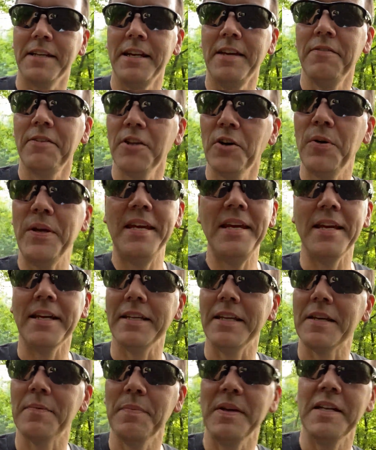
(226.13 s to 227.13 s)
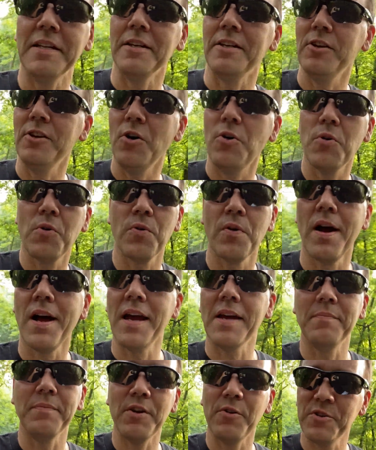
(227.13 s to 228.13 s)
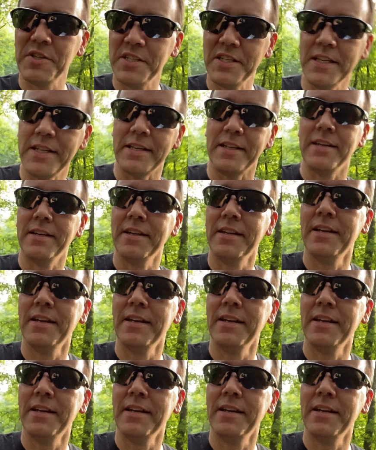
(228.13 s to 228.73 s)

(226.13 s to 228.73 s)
even though he had committed no crime, no sin.